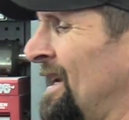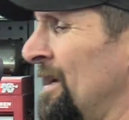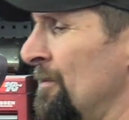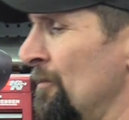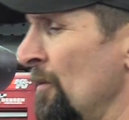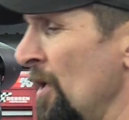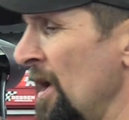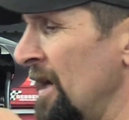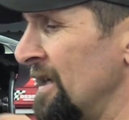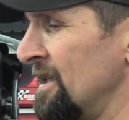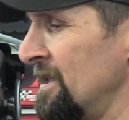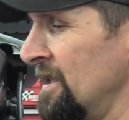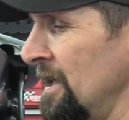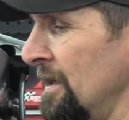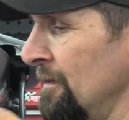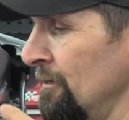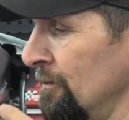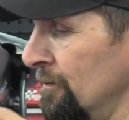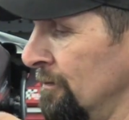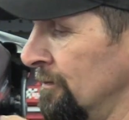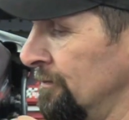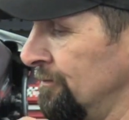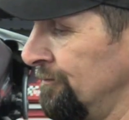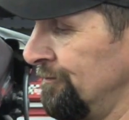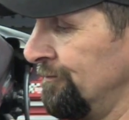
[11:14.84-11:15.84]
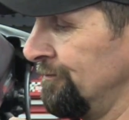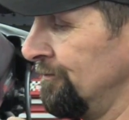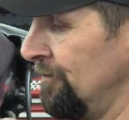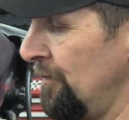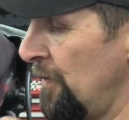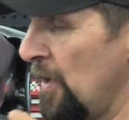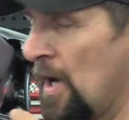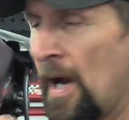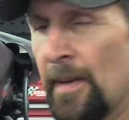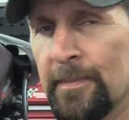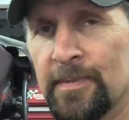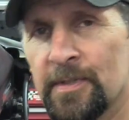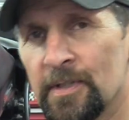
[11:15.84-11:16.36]
might seem
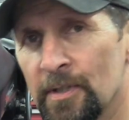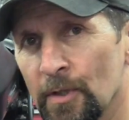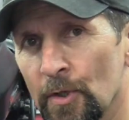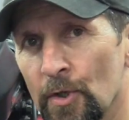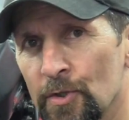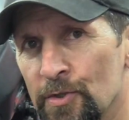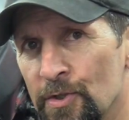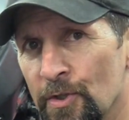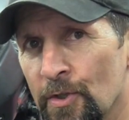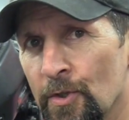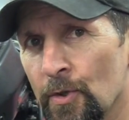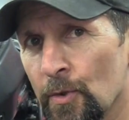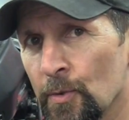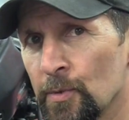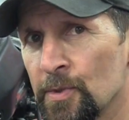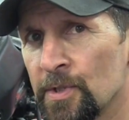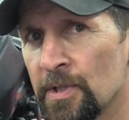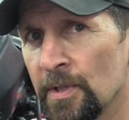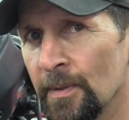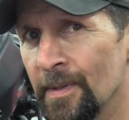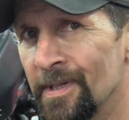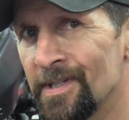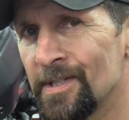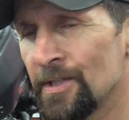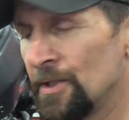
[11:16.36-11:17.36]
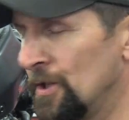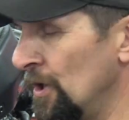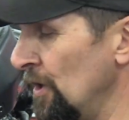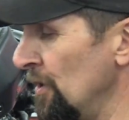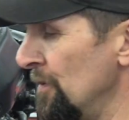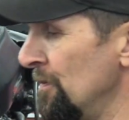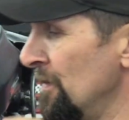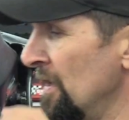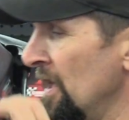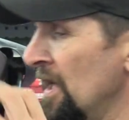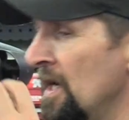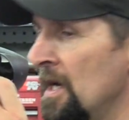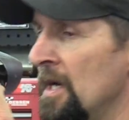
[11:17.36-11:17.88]
perhaps logical to
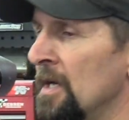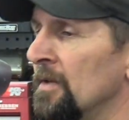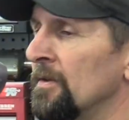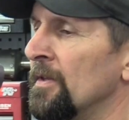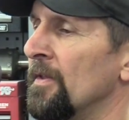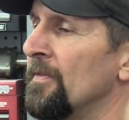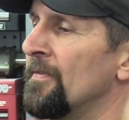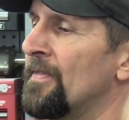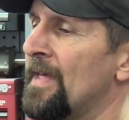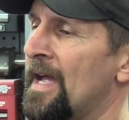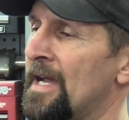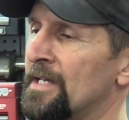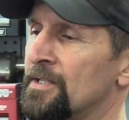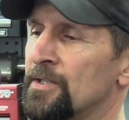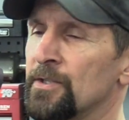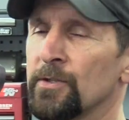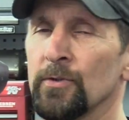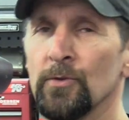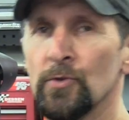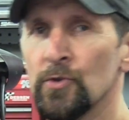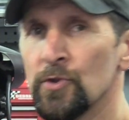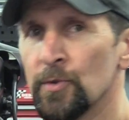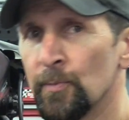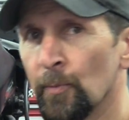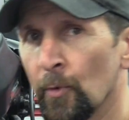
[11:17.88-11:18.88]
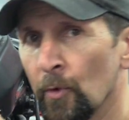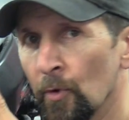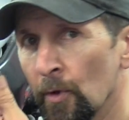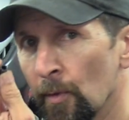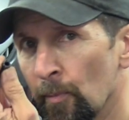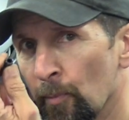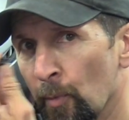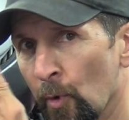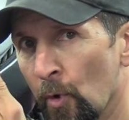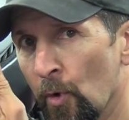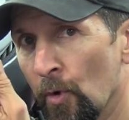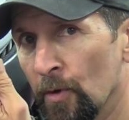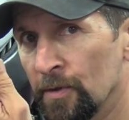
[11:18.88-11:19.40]
assume that that's too small a
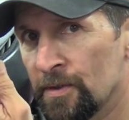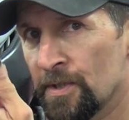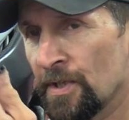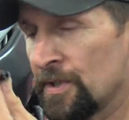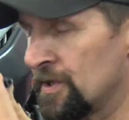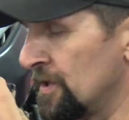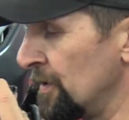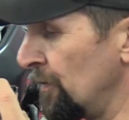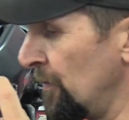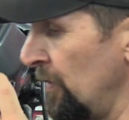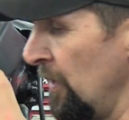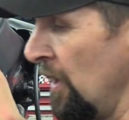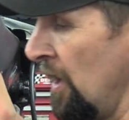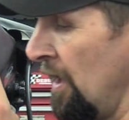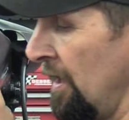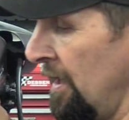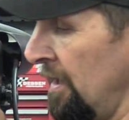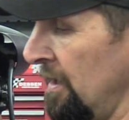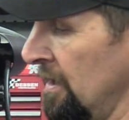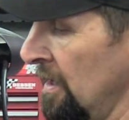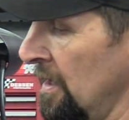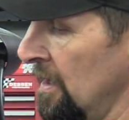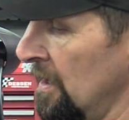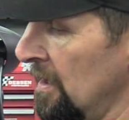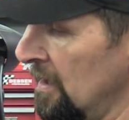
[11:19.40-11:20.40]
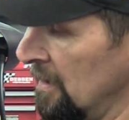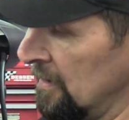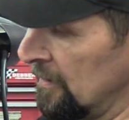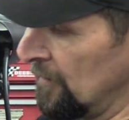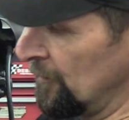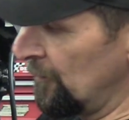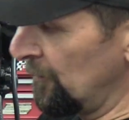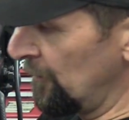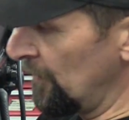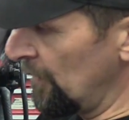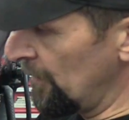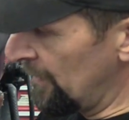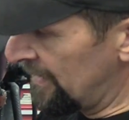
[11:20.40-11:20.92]
bore to supply the
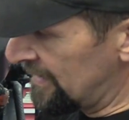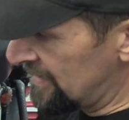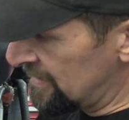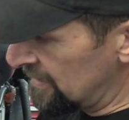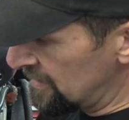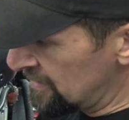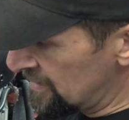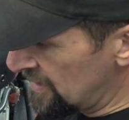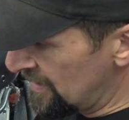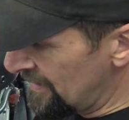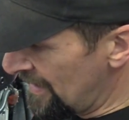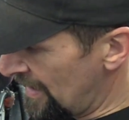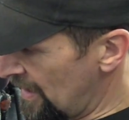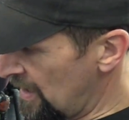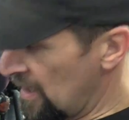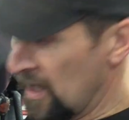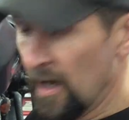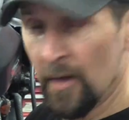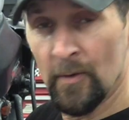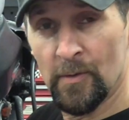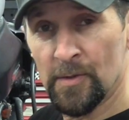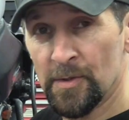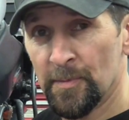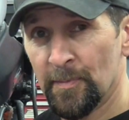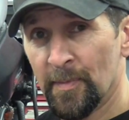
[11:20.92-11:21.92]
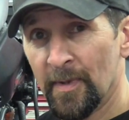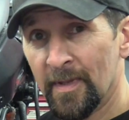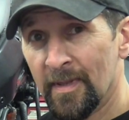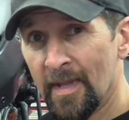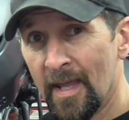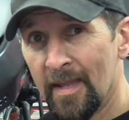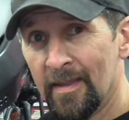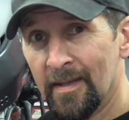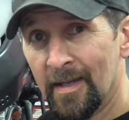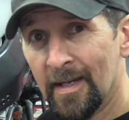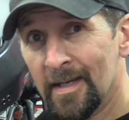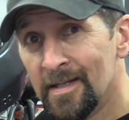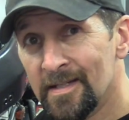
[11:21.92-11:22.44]
fluid to that hose, but
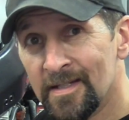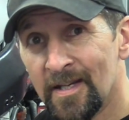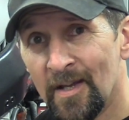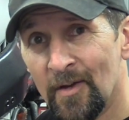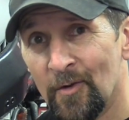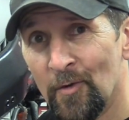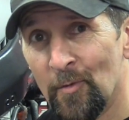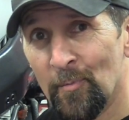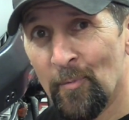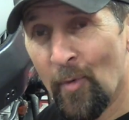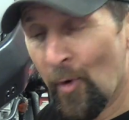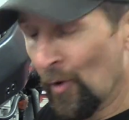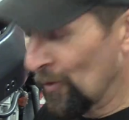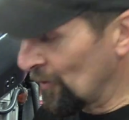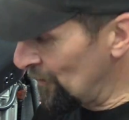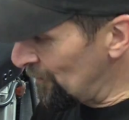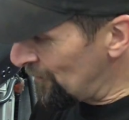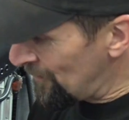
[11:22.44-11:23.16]
then the internal bore